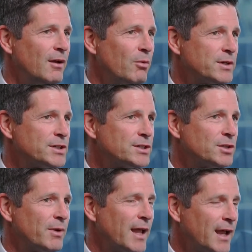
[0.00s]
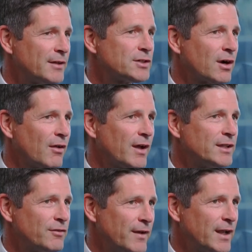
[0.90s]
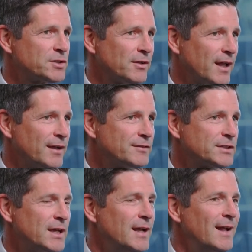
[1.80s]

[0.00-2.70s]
which is to enhance our clients' financial lives,